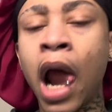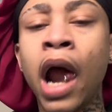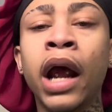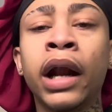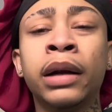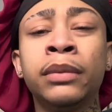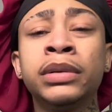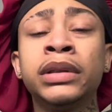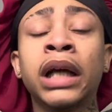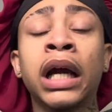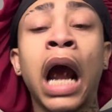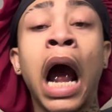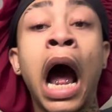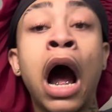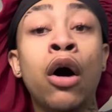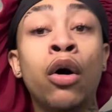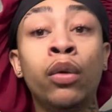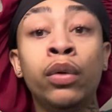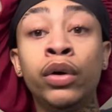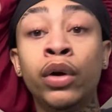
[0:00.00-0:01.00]
And I was like, I
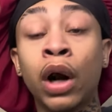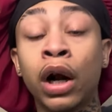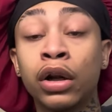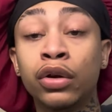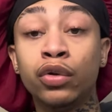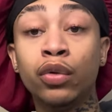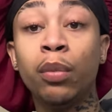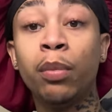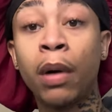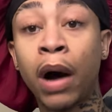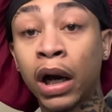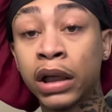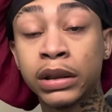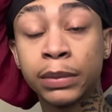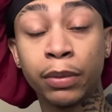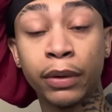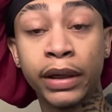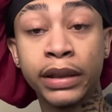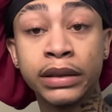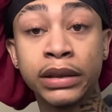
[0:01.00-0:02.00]
only know how to do box
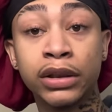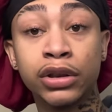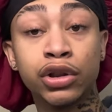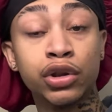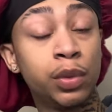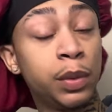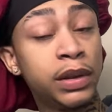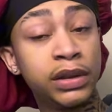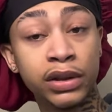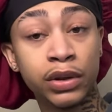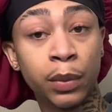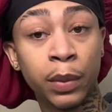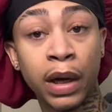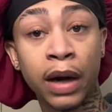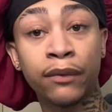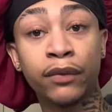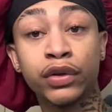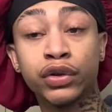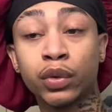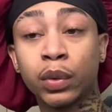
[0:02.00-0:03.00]
braids and twists or
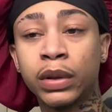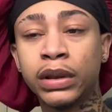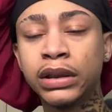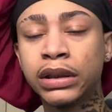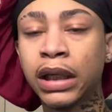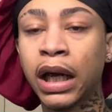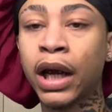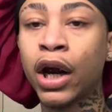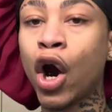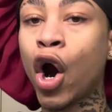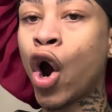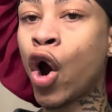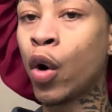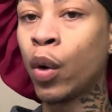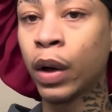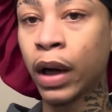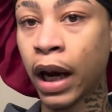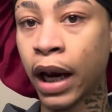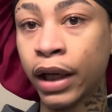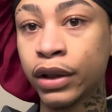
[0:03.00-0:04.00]
whatever. So he's like, oh,
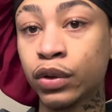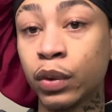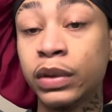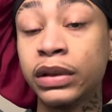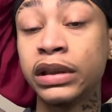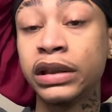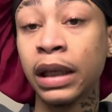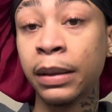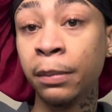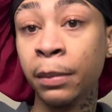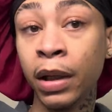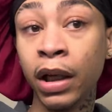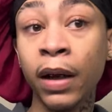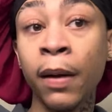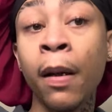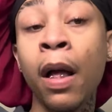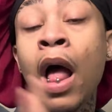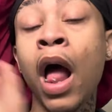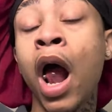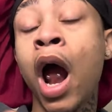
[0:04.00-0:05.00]
okay. So he sent me
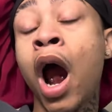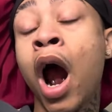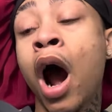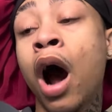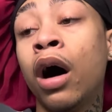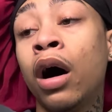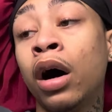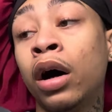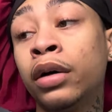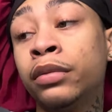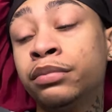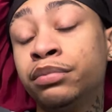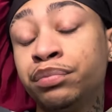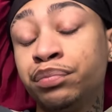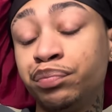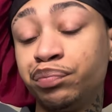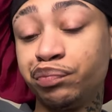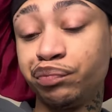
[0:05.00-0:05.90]
um,